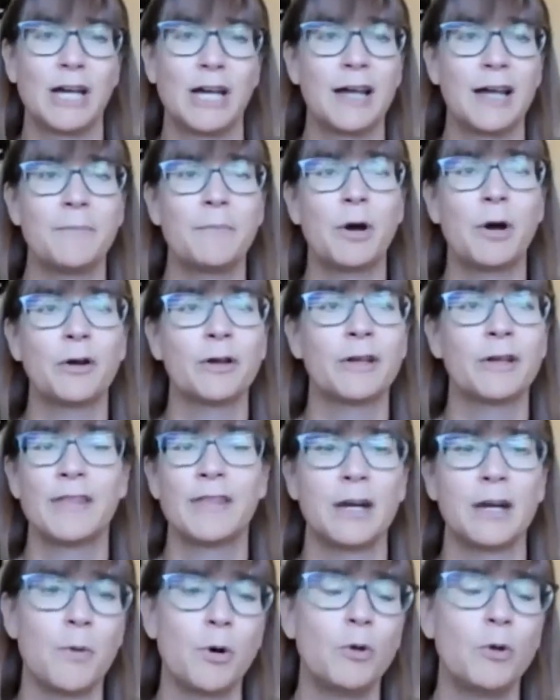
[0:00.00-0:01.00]
I bargain
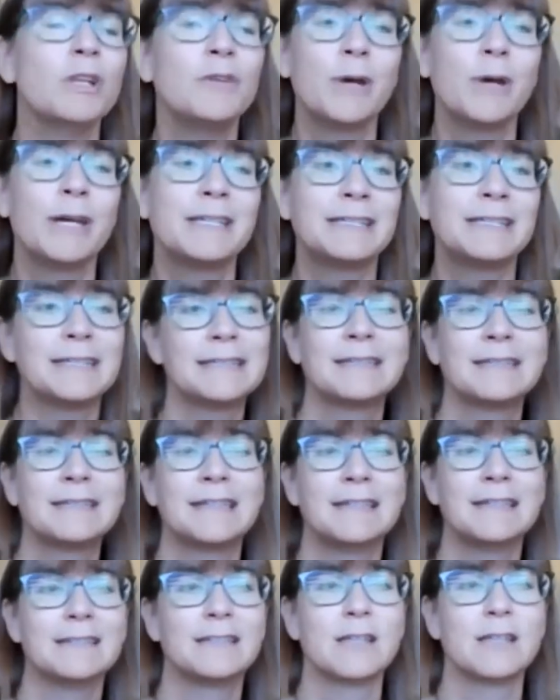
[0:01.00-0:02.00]
that I'm only racist
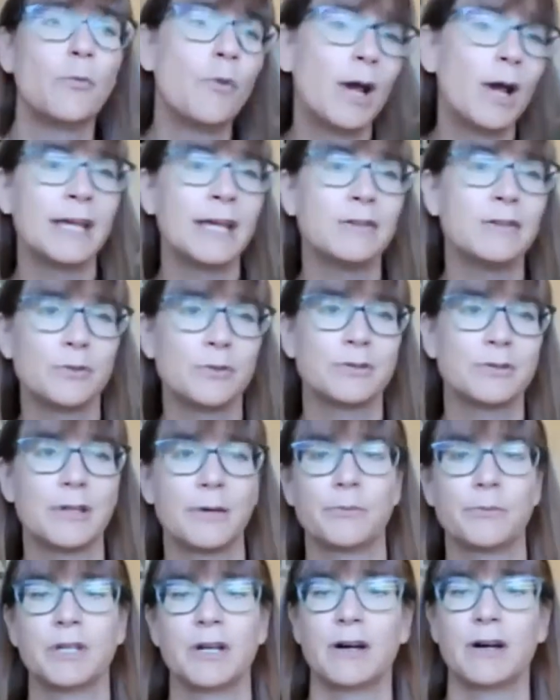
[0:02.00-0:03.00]
in some ways or
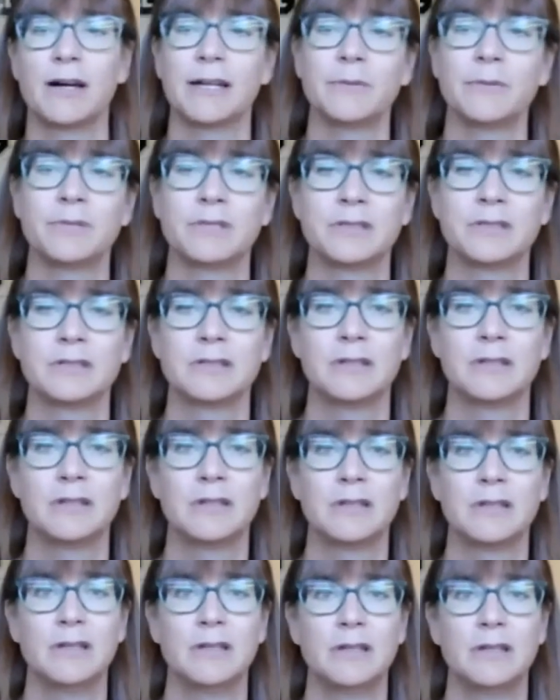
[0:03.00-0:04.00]
sometimes.
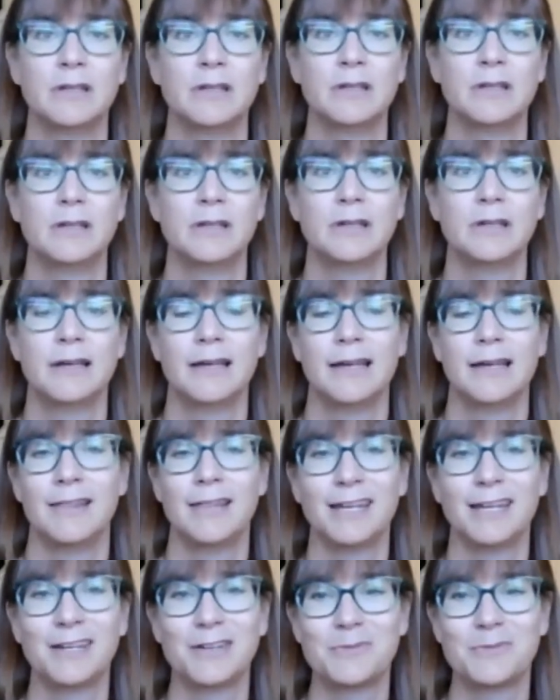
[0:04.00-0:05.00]
And
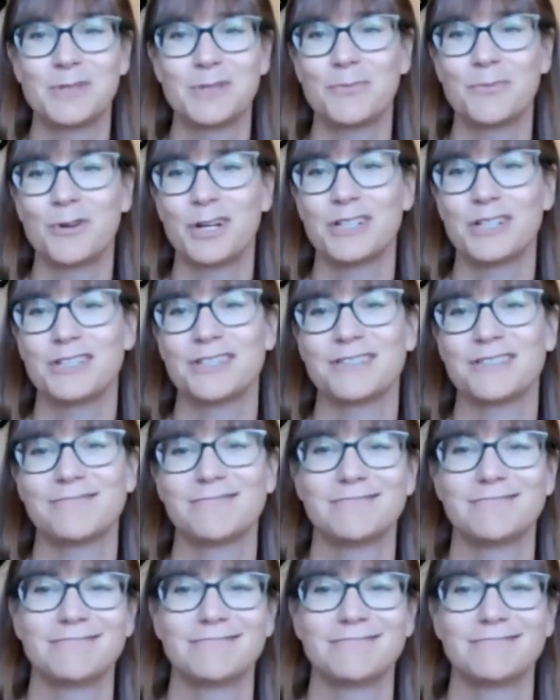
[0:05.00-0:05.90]
then comes depression.